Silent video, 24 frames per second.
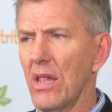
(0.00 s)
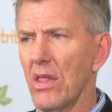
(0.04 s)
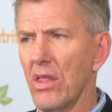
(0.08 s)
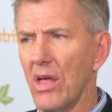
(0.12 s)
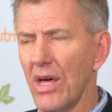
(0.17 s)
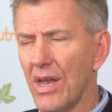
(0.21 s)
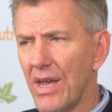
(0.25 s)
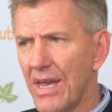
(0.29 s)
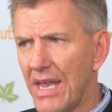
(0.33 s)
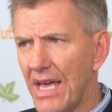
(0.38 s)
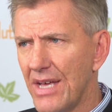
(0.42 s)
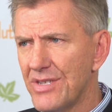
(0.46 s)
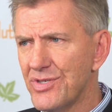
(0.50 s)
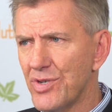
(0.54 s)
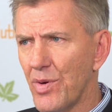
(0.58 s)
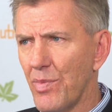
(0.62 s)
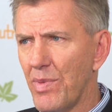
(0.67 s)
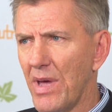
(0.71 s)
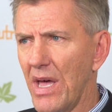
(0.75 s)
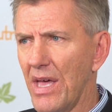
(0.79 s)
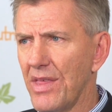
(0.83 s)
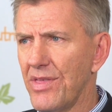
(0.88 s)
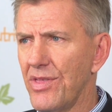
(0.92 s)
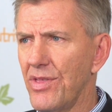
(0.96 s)
A lot of
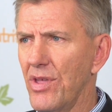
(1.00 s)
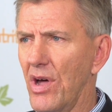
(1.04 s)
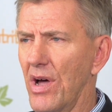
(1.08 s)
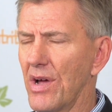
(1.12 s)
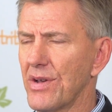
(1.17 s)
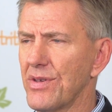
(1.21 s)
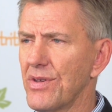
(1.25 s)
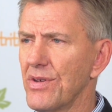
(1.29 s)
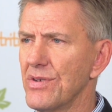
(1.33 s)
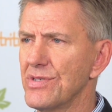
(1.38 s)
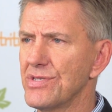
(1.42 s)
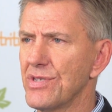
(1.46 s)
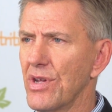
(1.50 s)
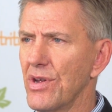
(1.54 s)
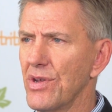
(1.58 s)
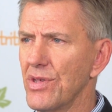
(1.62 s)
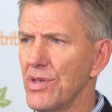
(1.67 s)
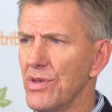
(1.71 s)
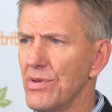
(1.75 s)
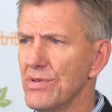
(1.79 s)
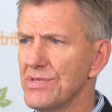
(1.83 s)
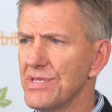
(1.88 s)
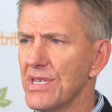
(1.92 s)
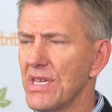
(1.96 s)
naturopath doctors are
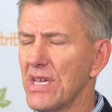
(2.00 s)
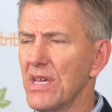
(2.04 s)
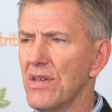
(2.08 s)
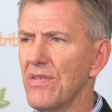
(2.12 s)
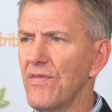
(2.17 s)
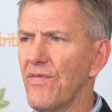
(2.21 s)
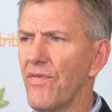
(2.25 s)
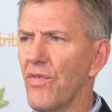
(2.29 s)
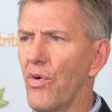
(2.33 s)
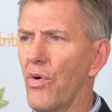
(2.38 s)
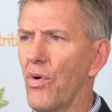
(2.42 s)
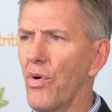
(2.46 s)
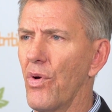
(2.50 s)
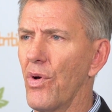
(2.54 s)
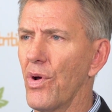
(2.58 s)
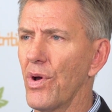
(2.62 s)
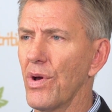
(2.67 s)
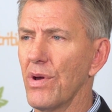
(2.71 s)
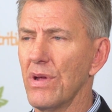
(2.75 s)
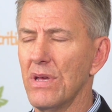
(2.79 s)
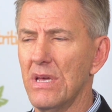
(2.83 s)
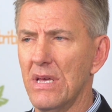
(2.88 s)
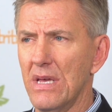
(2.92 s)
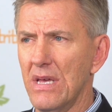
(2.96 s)
using it
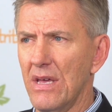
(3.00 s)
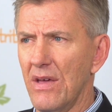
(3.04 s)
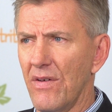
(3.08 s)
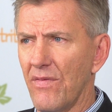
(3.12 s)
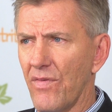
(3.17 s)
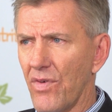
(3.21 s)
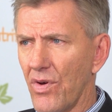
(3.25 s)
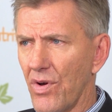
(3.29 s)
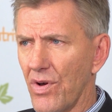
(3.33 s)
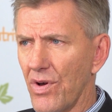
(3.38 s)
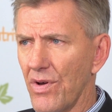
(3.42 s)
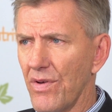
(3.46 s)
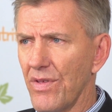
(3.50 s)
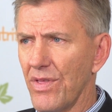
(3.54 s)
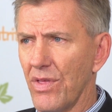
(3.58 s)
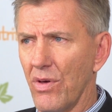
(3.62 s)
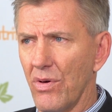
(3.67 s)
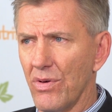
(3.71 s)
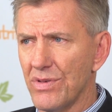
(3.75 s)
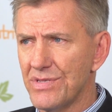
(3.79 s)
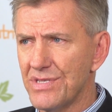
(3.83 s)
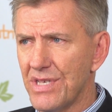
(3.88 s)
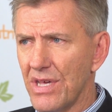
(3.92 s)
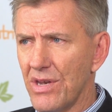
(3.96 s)
for
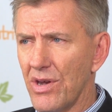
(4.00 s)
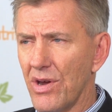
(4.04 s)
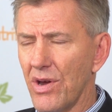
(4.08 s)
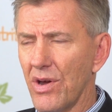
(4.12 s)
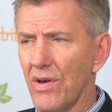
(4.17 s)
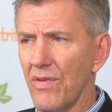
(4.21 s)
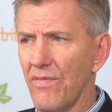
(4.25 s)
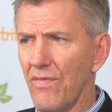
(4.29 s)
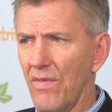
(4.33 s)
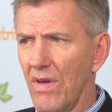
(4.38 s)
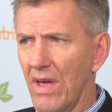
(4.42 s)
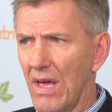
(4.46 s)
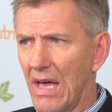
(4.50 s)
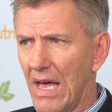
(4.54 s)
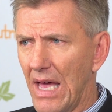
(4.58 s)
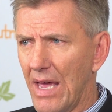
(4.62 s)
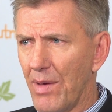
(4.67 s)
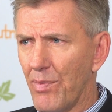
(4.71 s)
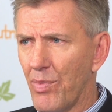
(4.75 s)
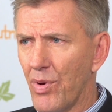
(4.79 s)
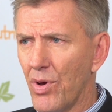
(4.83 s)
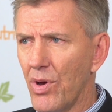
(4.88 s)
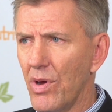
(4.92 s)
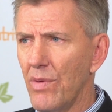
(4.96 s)
those that are
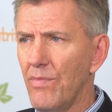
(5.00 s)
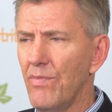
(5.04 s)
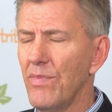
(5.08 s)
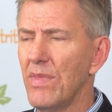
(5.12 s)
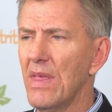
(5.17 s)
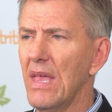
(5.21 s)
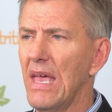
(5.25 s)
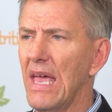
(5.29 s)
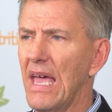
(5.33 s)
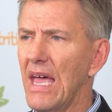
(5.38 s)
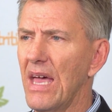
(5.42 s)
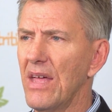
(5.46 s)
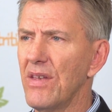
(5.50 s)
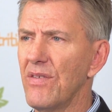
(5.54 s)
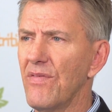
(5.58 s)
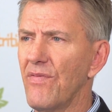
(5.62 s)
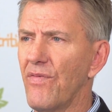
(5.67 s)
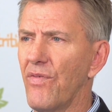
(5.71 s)
hyper and